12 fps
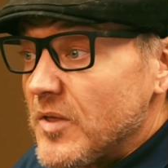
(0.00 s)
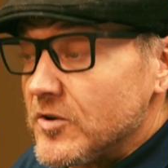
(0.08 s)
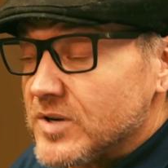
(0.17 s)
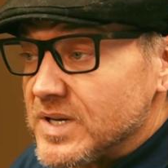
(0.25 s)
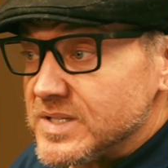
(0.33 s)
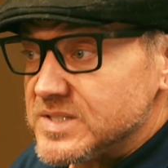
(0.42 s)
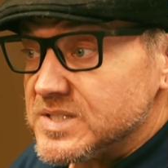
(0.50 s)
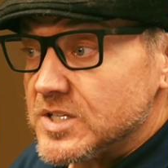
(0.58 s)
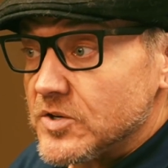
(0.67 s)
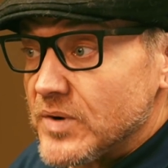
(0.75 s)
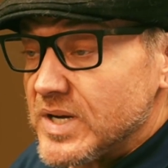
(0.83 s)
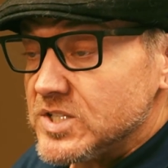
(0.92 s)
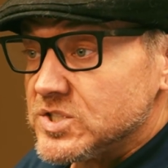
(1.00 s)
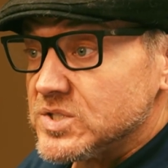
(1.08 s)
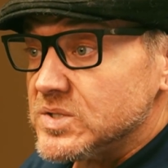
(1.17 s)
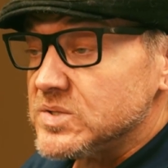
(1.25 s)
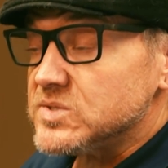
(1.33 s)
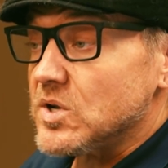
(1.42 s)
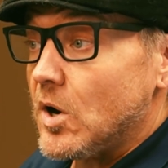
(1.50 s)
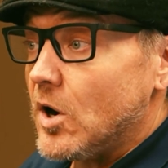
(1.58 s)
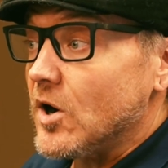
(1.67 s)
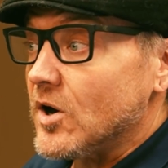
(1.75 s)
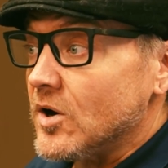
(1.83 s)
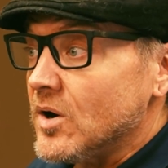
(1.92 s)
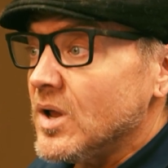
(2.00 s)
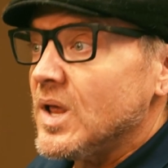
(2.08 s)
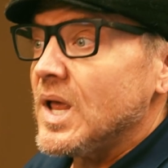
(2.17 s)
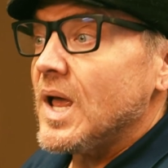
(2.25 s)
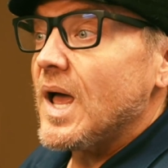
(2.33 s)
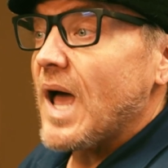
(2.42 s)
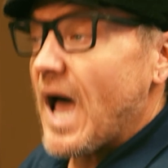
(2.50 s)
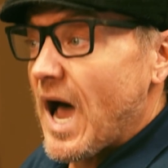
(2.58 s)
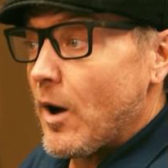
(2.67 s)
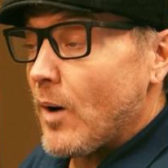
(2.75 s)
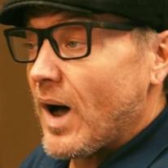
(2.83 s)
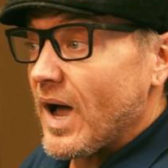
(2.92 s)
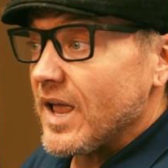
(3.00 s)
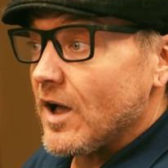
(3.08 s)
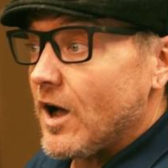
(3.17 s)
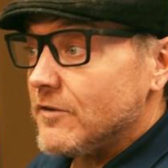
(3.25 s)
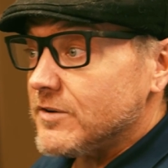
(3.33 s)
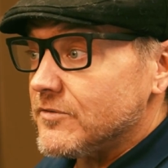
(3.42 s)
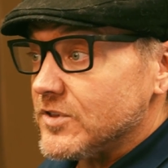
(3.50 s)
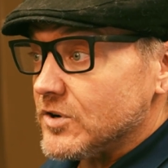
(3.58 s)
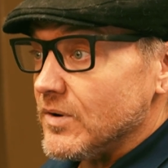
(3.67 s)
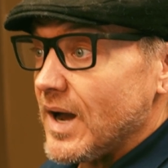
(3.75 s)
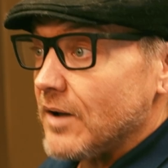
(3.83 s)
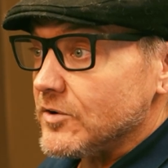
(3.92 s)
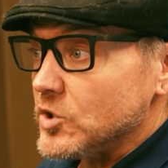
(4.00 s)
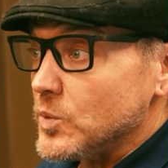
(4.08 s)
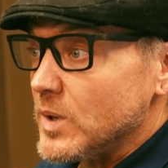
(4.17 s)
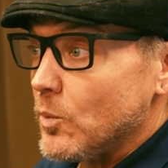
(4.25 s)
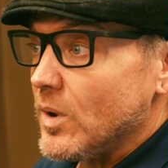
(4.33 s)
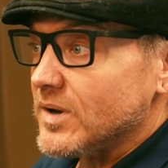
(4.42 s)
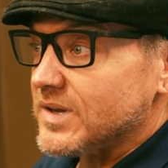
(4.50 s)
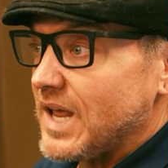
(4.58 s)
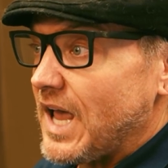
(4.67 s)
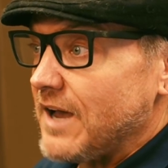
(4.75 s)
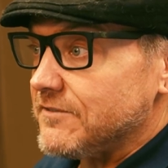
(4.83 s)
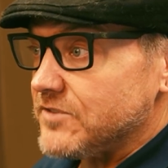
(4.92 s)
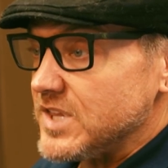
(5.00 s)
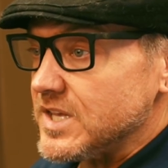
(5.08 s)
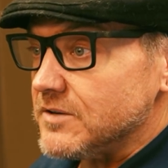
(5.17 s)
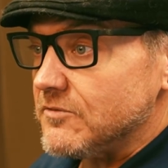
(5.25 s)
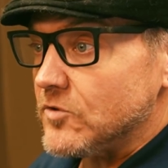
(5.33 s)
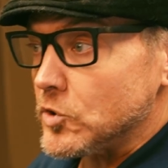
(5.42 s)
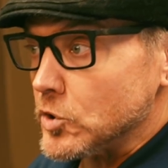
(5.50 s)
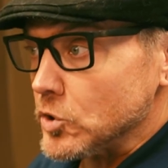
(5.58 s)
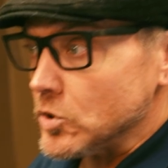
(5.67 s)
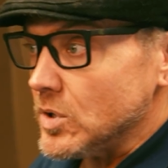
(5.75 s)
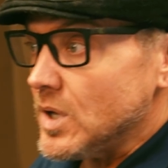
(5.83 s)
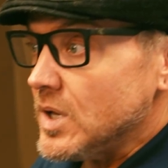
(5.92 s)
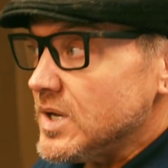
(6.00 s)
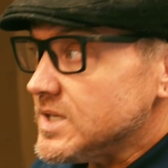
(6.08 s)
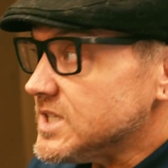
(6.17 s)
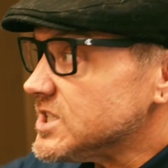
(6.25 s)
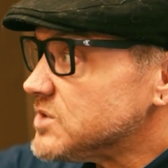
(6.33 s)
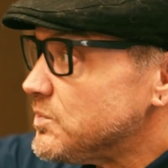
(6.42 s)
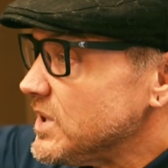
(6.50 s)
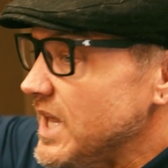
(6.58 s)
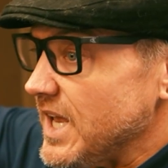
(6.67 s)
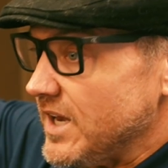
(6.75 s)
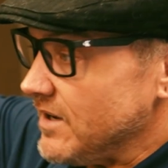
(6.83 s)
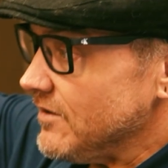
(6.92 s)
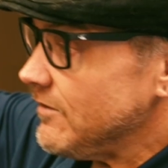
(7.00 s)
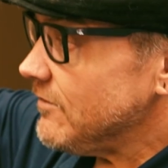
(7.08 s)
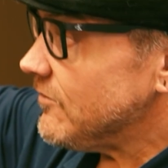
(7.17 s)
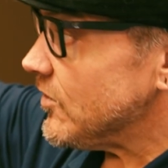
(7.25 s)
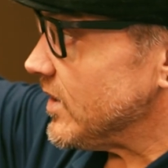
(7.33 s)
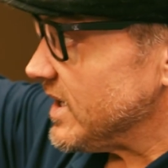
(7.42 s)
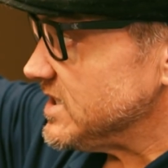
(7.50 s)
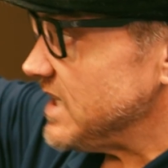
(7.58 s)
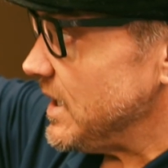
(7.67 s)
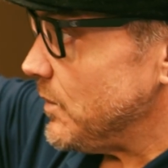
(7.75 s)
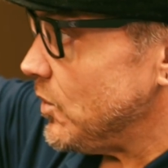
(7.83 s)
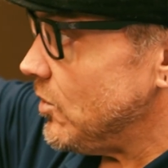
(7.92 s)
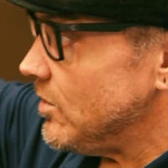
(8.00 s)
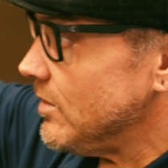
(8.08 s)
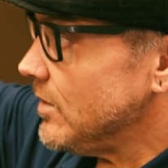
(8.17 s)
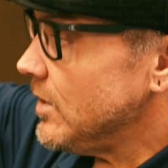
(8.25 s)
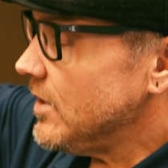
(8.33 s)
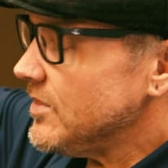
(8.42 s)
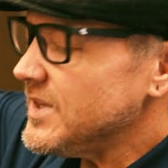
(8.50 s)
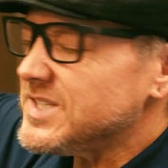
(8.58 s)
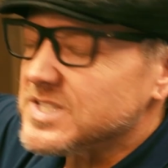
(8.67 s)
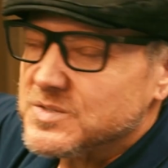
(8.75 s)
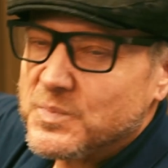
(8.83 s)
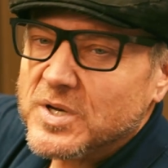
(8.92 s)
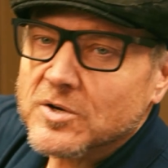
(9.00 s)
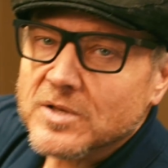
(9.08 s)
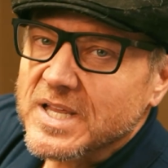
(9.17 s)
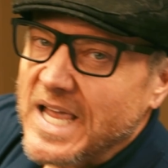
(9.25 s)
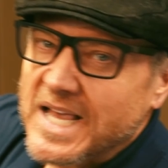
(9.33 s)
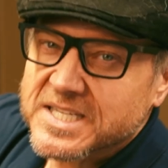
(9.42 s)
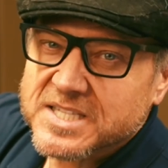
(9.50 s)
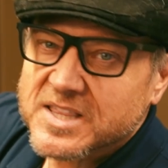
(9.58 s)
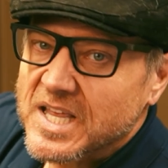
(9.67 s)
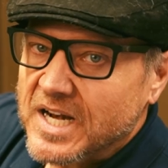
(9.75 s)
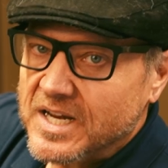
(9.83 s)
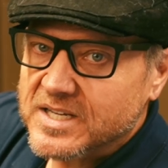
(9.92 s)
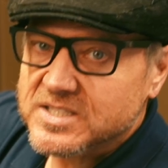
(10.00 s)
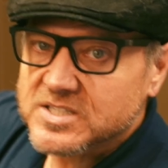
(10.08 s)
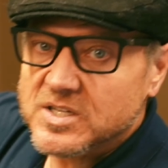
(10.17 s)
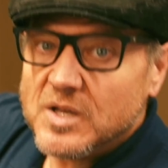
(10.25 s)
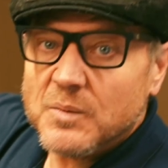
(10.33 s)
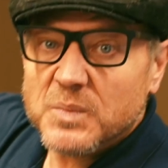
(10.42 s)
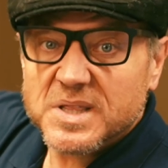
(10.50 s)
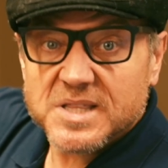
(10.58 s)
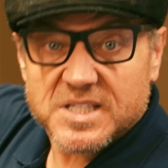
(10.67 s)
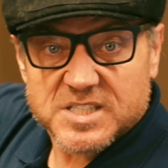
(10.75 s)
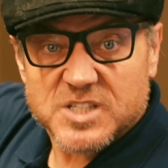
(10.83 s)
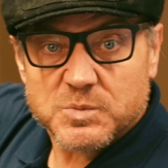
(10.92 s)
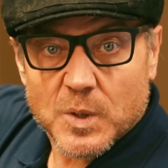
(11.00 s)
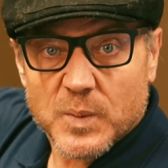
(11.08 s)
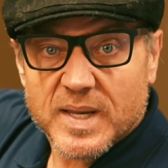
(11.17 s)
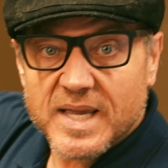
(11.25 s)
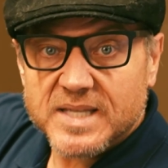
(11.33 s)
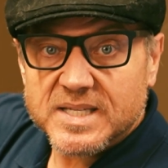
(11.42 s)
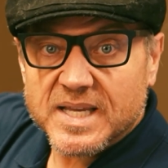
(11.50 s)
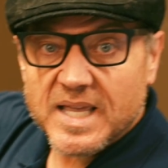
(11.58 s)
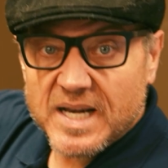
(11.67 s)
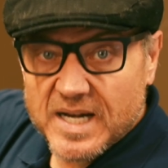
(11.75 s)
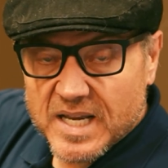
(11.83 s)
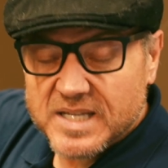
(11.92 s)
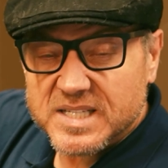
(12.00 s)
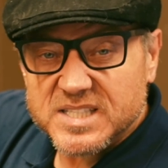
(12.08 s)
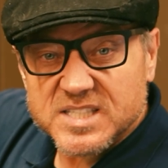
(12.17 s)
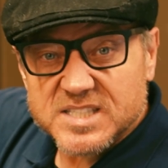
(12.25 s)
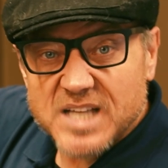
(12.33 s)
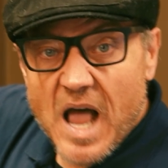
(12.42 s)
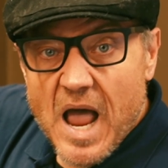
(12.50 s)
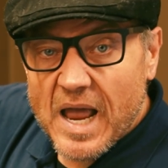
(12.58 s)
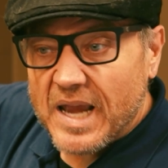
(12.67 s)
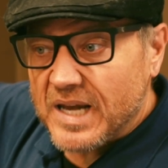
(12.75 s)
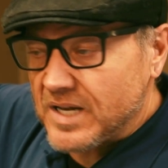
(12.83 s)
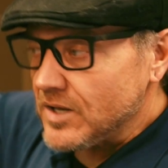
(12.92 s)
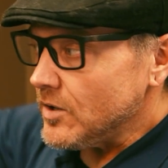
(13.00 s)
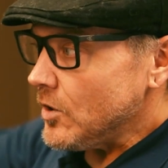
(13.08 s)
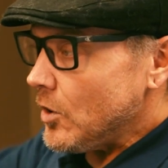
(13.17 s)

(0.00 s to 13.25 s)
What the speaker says: other considerations are how high off of the ground do we want to have the inverter display, for example. This is purely aesthetics, but this is where we get in and decide